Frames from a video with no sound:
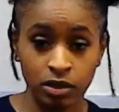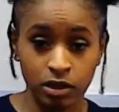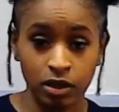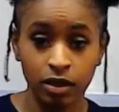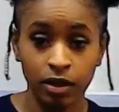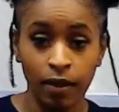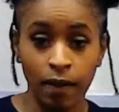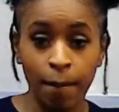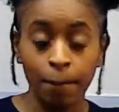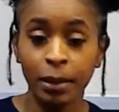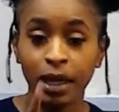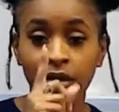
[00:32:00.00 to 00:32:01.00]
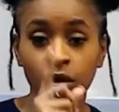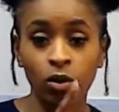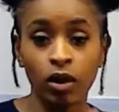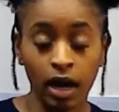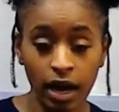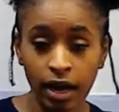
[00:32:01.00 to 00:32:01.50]
it. But I know
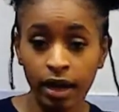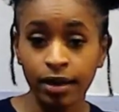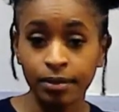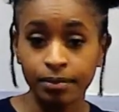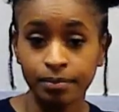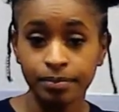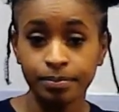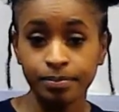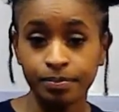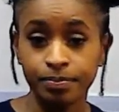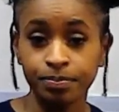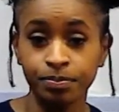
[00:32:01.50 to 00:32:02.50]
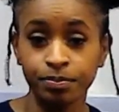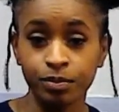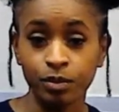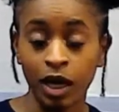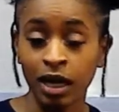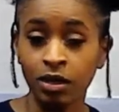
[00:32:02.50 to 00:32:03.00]
God.
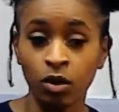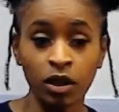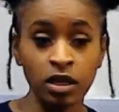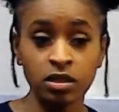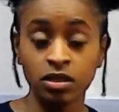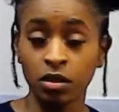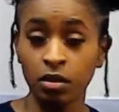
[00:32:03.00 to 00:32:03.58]
I know He's